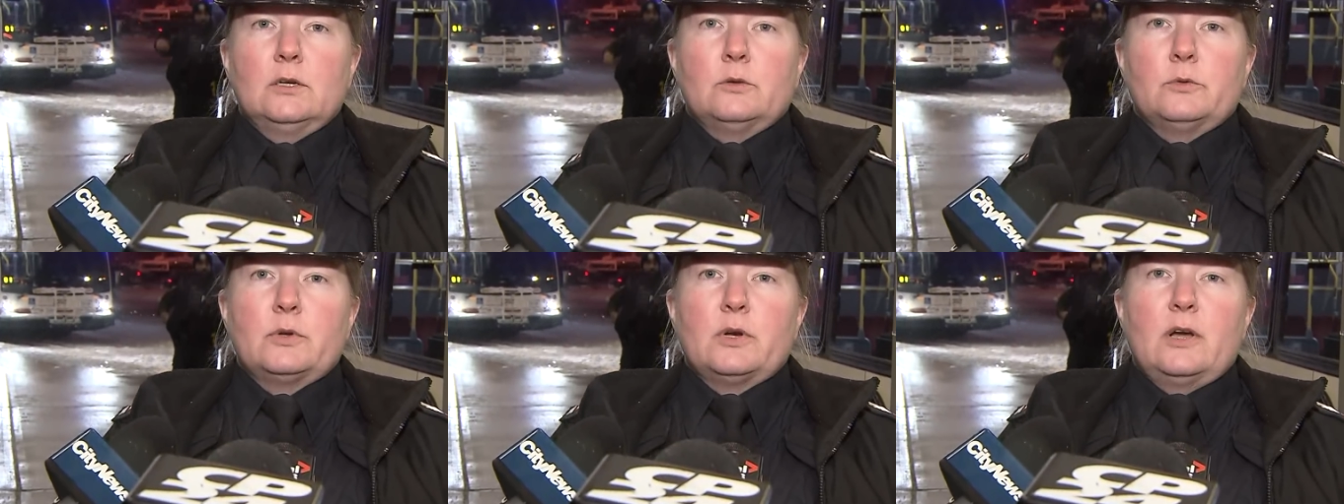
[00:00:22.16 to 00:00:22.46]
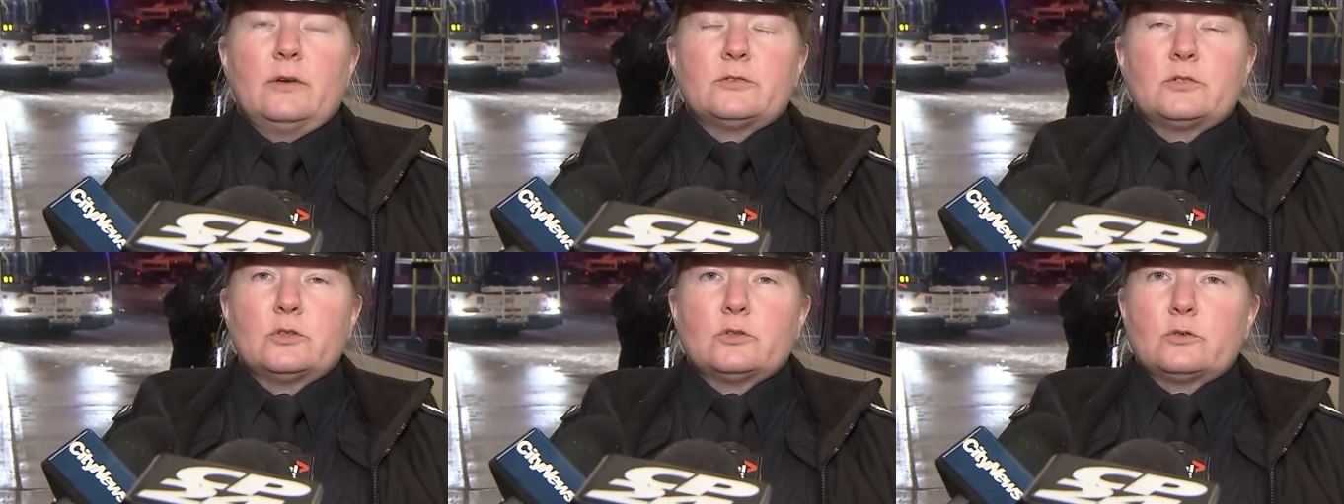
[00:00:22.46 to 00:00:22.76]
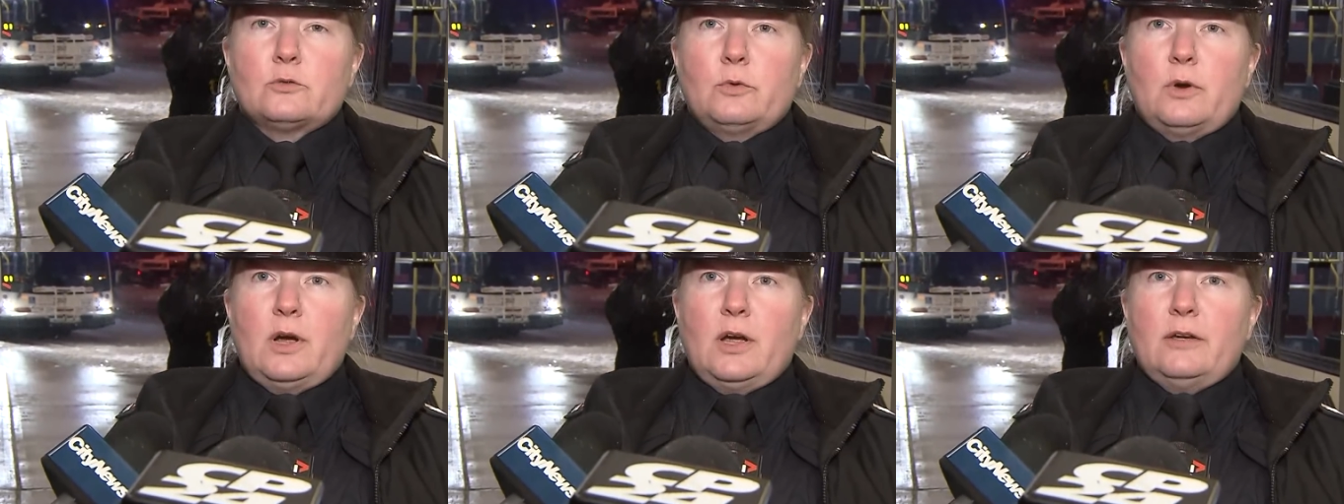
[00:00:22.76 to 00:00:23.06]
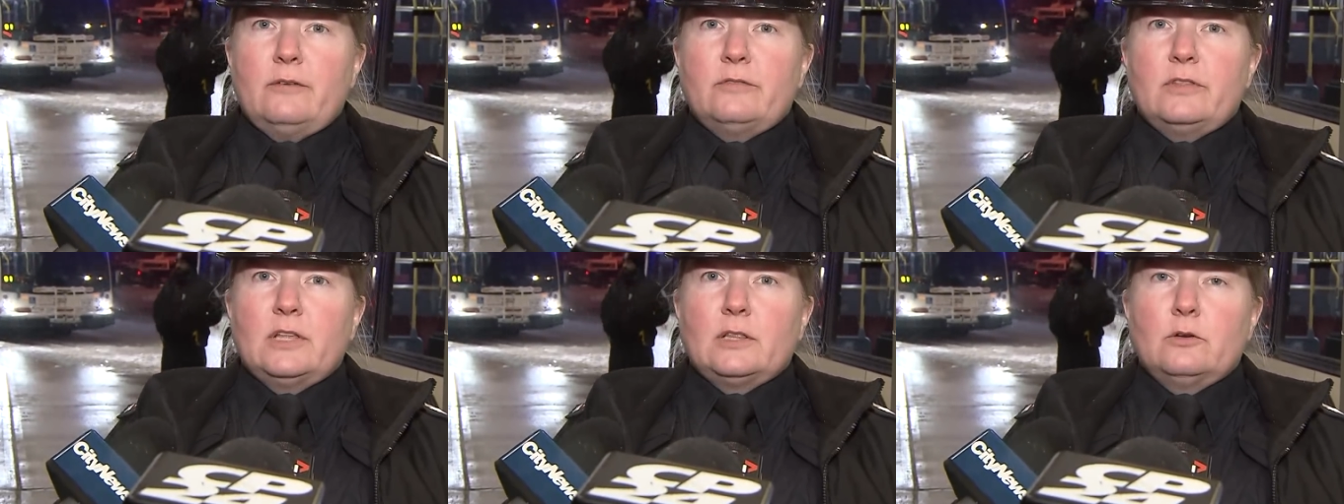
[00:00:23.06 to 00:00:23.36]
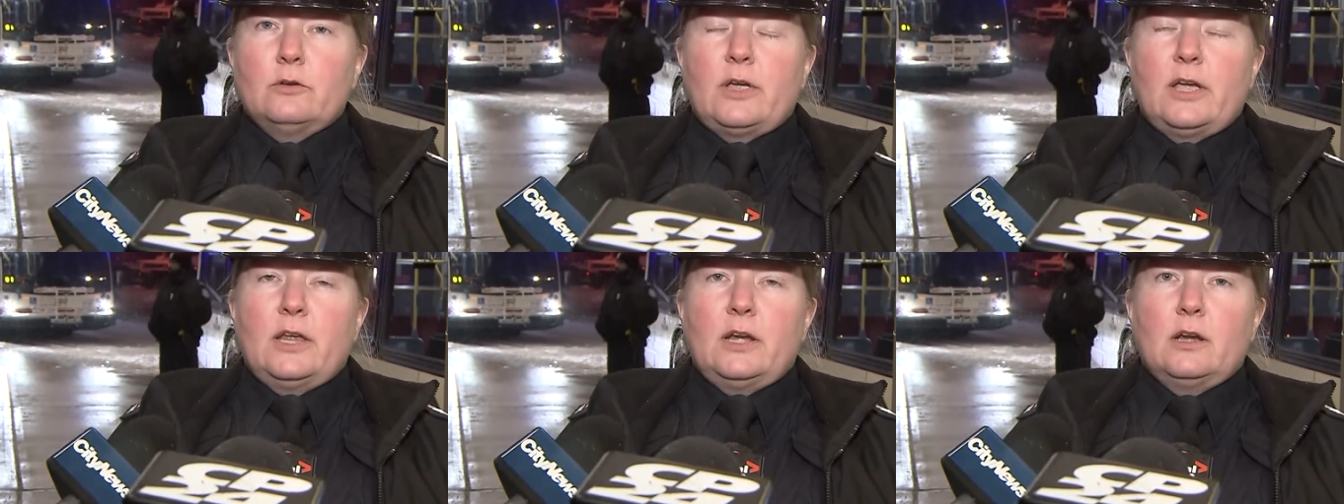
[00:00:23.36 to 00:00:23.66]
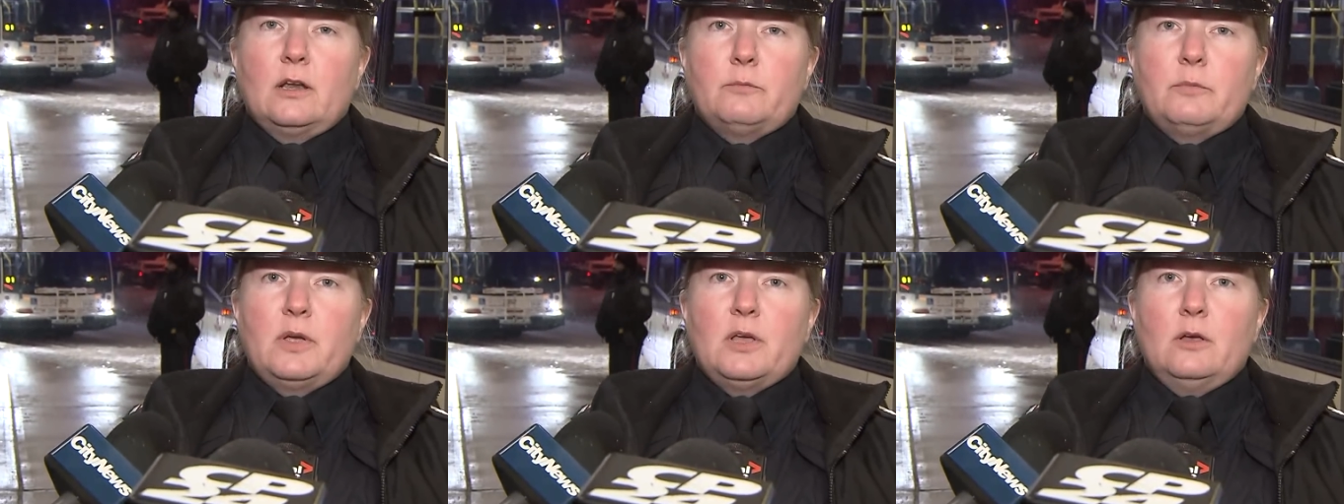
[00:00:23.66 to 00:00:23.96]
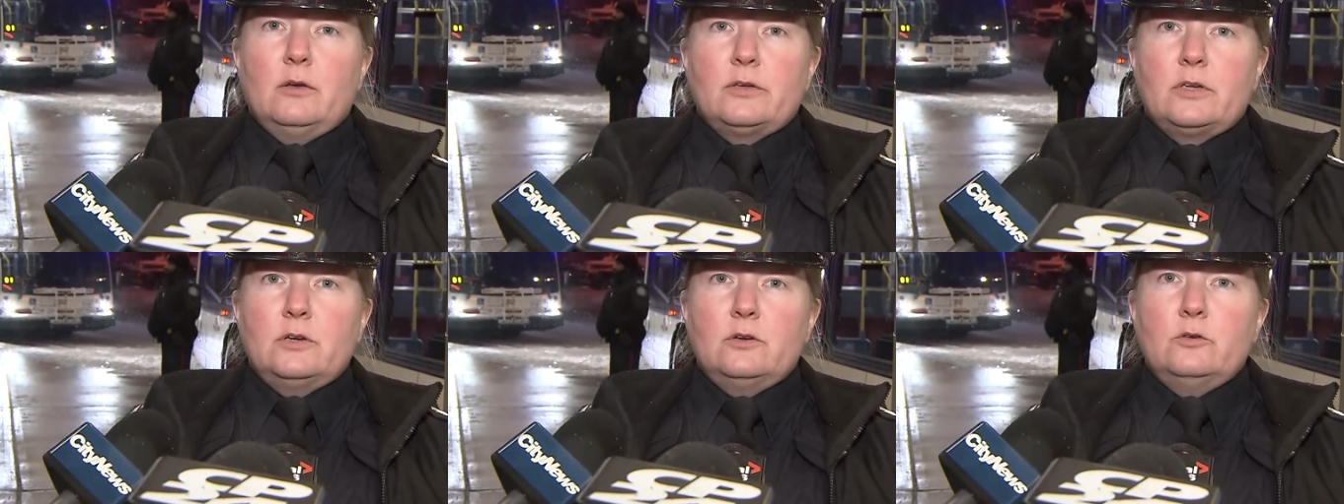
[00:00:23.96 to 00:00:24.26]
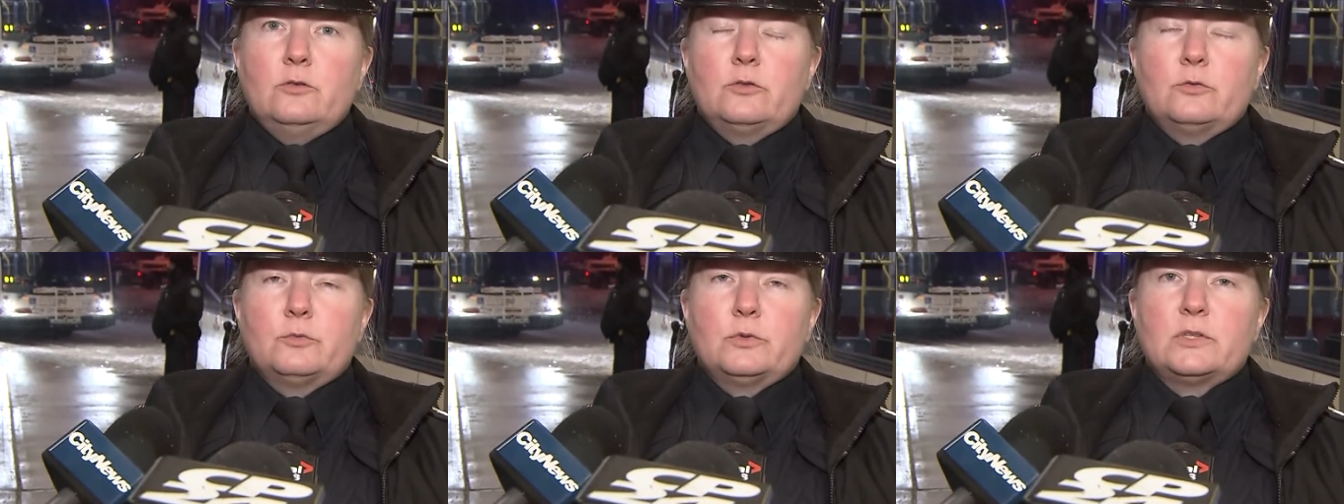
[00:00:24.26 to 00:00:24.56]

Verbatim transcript: When officers arrived, they located a male youth